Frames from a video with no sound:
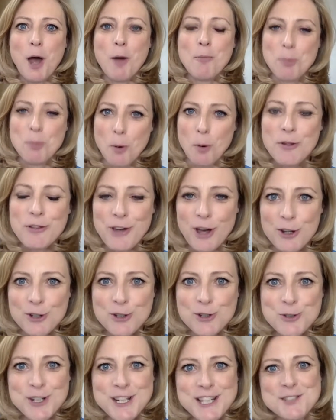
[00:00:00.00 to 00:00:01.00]
both
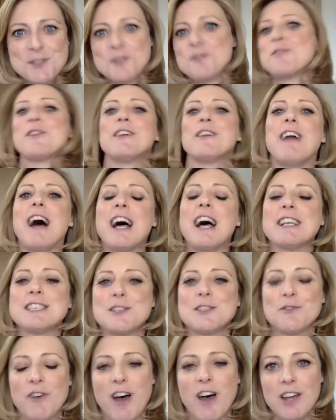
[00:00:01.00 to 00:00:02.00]
countries over the
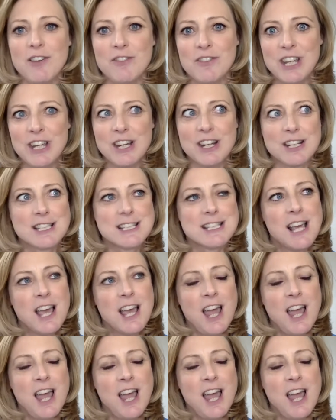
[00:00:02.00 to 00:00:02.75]
last 5 years,